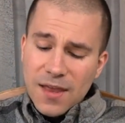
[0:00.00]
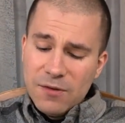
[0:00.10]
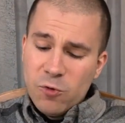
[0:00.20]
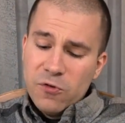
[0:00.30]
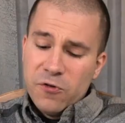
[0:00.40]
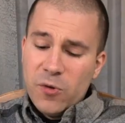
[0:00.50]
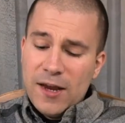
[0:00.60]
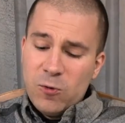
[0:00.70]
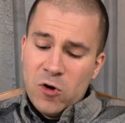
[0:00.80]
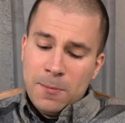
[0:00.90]
that really
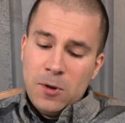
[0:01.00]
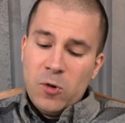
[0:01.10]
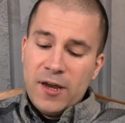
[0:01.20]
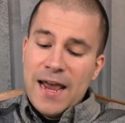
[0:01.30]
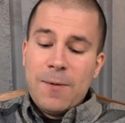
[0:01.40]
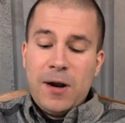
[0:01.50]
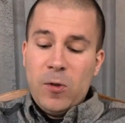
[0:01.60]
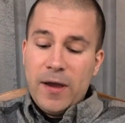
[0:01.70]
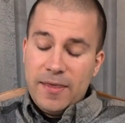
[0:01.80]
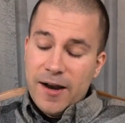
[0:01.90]
relate to what I'm going to be looking at when I
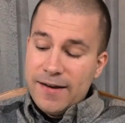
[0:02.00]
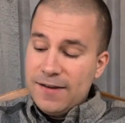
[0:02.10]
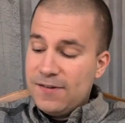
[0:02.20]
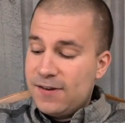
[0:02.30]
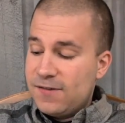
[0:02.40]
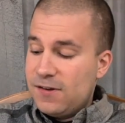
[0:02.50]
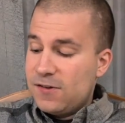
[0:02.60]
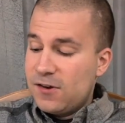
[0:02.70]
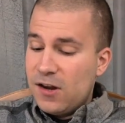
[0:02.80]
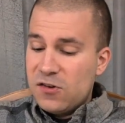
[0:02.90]
look at the
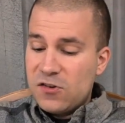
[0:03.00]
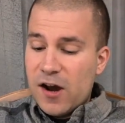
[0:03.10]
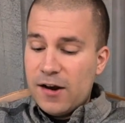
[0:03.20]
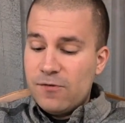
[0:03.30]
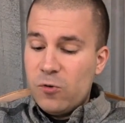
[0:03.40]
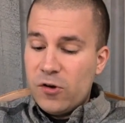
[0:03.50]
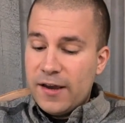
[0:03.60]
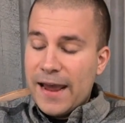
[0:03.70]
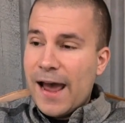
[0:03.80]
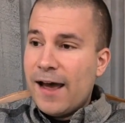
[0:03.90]
1960s, just kind of
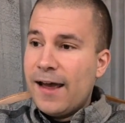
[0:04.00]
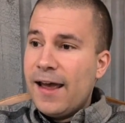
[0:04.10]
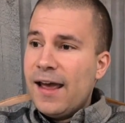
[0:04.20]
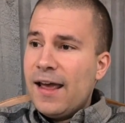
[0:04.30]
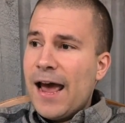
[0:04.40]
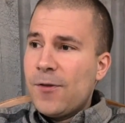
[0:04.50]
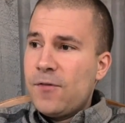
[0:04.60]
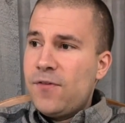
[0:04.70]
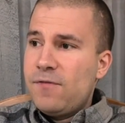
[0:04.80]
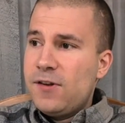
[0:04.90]
looking at how
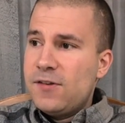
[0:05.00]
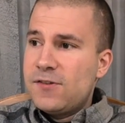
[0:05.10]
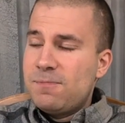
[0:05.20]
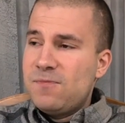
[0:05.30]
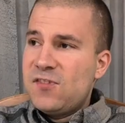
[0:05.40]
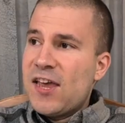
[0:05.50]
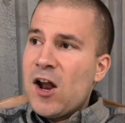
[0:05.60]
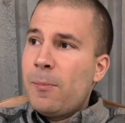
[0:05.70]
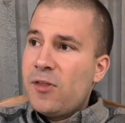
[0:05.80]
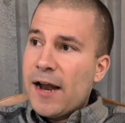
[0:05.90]
the 50s set
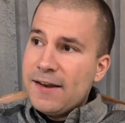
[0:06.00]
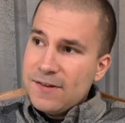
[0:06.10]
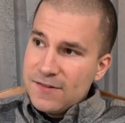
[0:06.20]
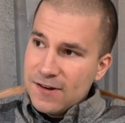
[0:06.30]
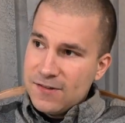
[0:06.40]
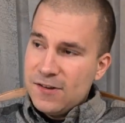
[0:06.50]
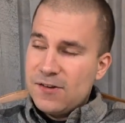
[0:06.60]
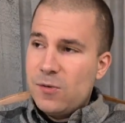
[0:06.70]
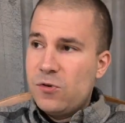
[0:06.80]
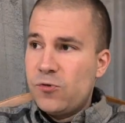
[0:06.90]
up the
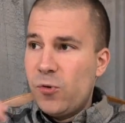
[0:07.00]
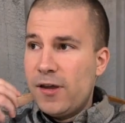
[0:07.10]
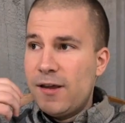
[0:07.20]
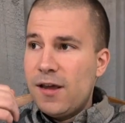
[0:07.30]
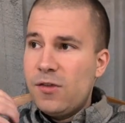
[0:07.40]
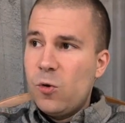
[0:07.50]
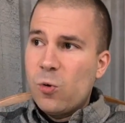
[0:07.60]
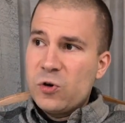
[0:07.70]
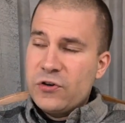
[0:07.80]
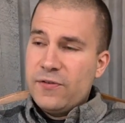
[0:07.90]
1960s, and it was really the
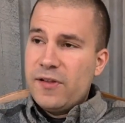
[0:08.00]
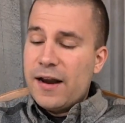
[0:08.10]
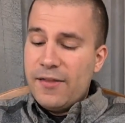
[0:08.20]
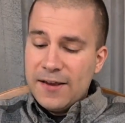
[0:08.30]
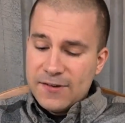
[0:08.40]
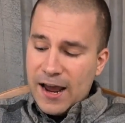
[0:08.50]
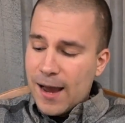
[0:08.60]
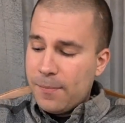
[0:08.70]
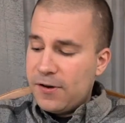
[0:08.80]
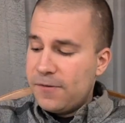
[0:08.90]
origin of a lot of things that
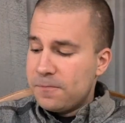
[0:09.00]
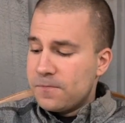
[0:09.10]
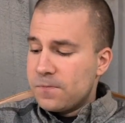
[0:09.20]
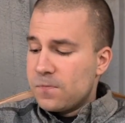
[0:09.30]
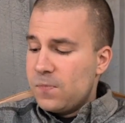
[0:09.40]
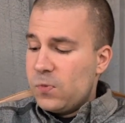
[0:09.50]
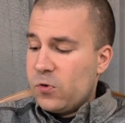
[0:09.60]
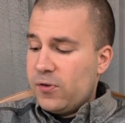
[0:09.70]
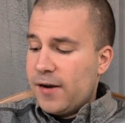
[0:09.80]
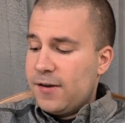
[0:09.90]
happened
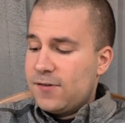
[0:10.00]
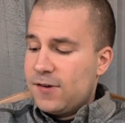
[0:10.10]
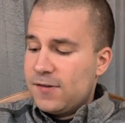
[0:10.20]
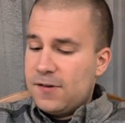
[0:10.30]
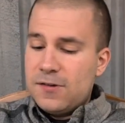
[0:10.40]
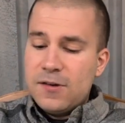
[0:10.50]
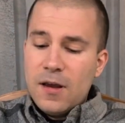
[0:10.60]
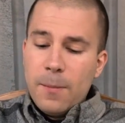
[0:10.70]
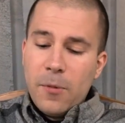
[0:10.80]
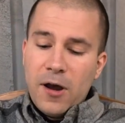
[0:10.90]
during the 1960s.
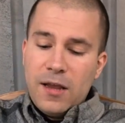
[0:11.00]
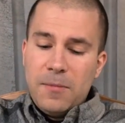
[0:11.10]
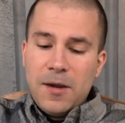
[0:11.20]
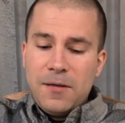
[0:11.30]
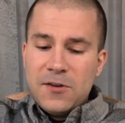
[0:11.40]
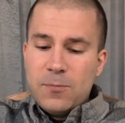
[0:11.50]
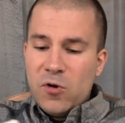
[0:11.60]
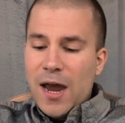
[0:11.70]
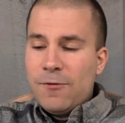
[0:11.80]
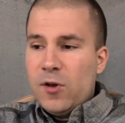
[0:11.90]
But in the beginning of this
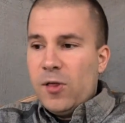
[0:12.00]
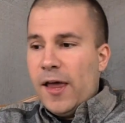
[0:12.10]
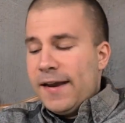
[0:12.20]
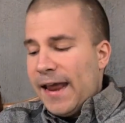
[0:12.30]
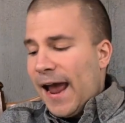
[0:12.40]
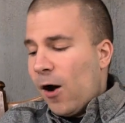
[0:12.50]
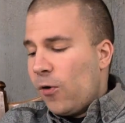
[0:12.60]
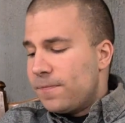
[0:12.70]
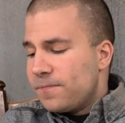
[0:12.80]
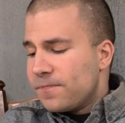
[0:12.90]
book, I really liked
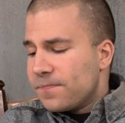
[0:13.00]
how